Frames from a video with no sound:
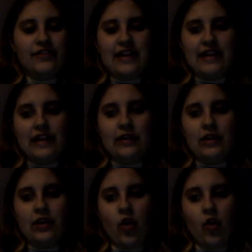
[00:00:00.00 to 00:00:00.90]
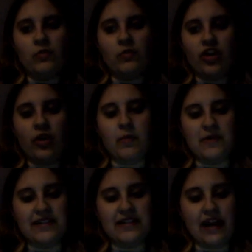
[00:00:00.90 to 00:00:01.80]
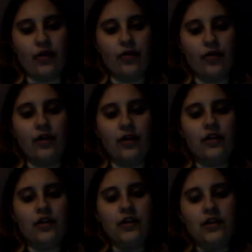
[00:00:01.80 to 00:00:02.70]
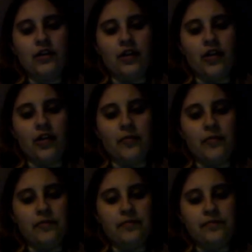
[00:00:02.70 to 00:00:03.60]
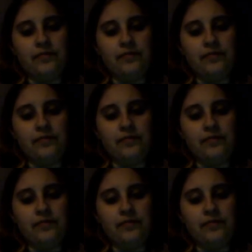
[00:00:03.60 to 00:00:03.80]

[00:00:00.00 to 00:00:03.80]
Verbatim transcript: of sending um, Jeremy Rosado. Um,